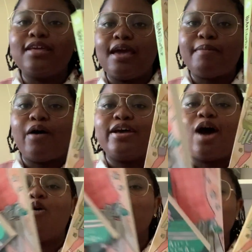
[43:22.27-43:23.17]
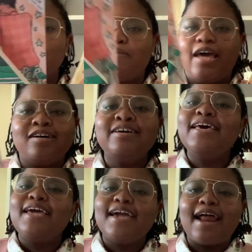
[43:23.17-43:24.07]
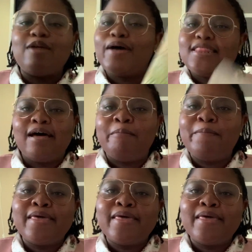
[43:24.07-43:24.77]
came out and I ordered them in the mail and I read them